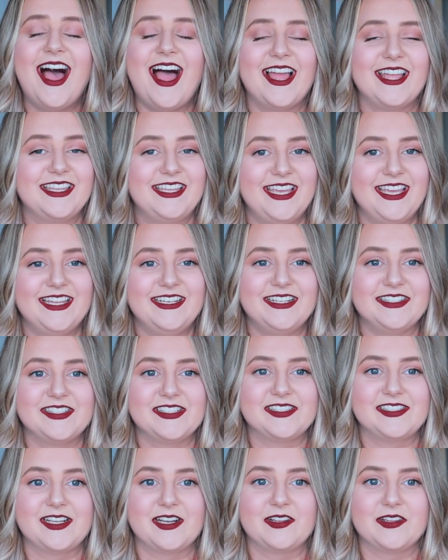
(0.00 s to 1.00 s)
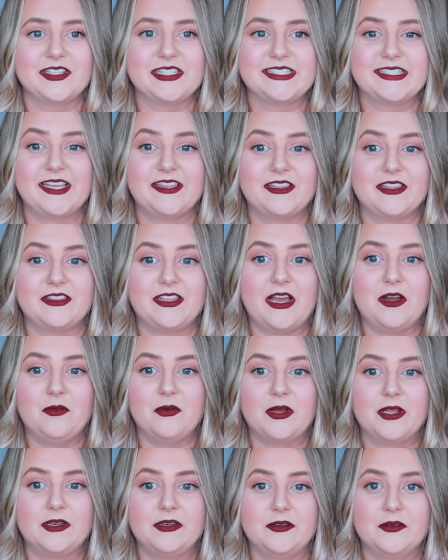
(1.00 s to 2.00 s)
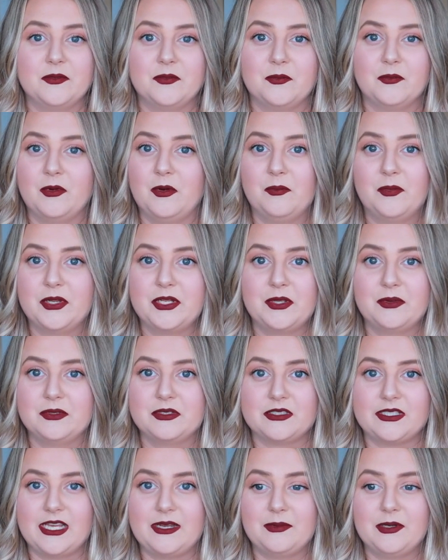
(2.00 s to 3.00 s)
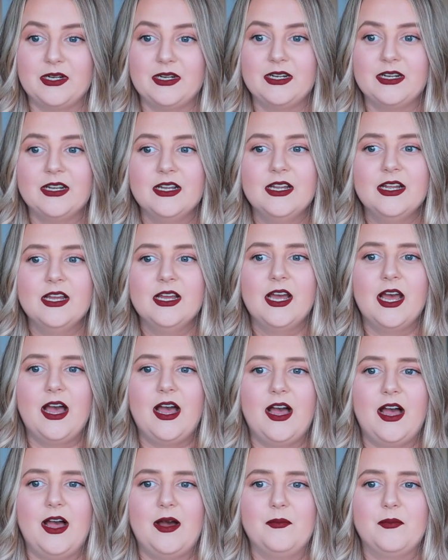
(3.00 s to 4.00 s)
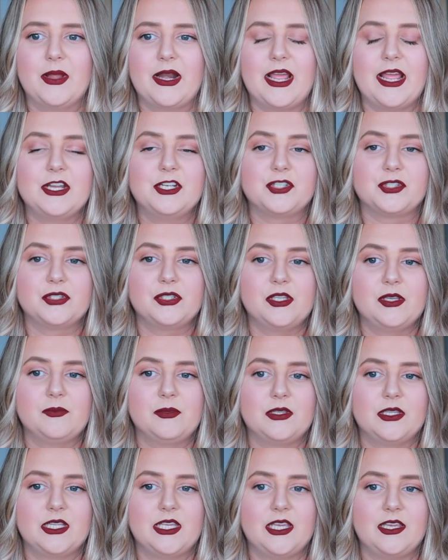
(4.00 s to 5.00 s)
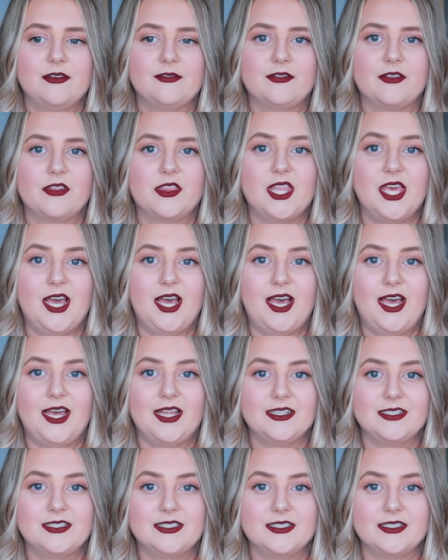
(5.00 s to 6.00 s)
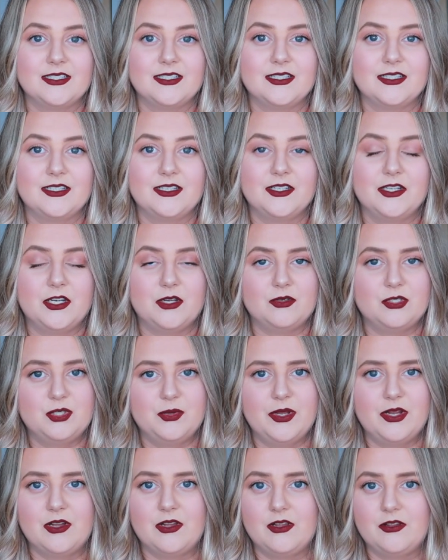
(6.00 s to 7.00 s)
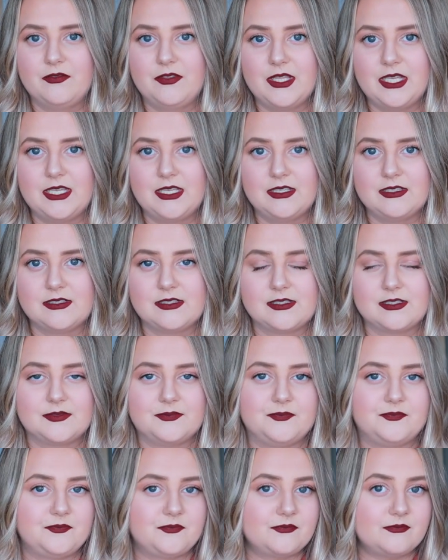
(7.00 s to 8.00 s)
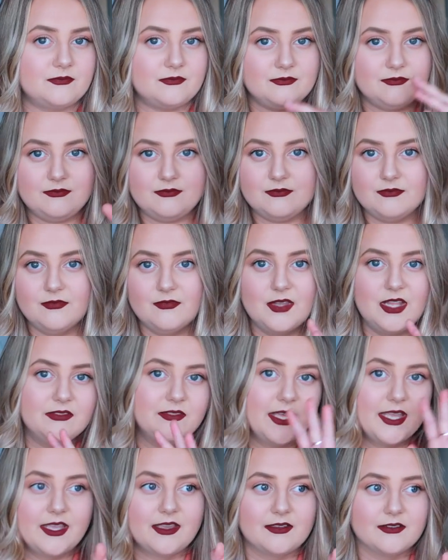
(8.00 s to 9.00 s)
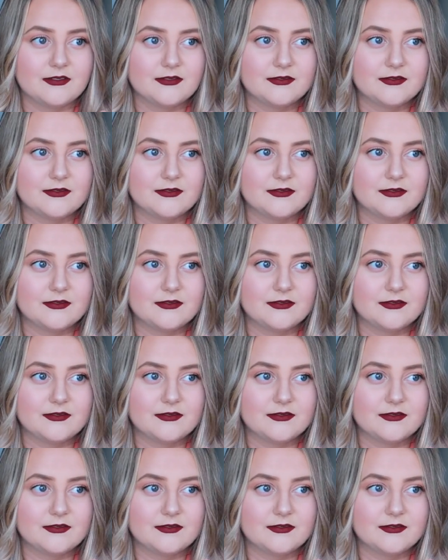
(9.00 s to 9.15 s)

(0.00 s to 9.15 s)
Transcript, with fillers: I can't necessarily say that that one won't put you into labor, um, but I truly believe that, you know, doing all of these like